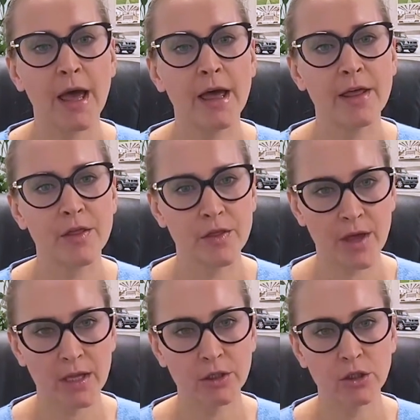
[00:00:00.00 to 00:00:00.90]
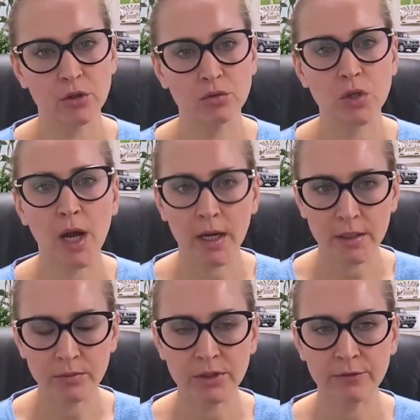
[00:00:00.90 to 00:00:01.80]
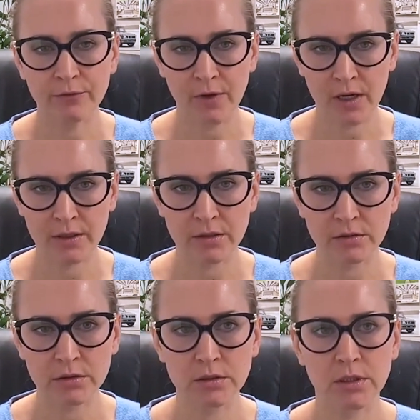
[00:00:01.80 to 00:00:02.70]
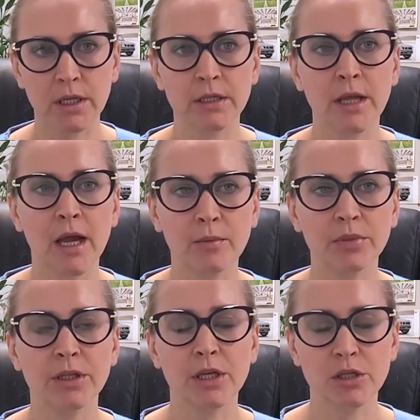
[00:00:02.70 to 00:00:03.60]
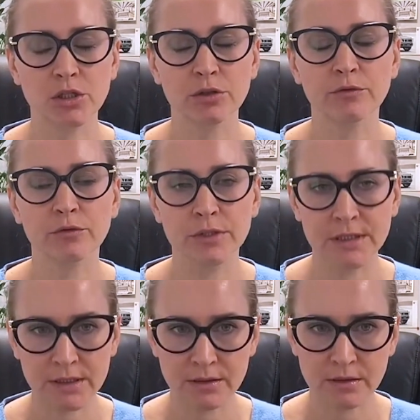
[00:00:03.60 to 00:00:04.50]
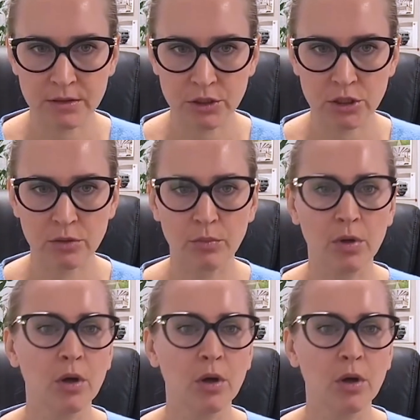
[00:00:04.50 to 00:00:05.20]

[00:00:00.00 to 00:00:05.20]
and then you timely filed an application for citizenship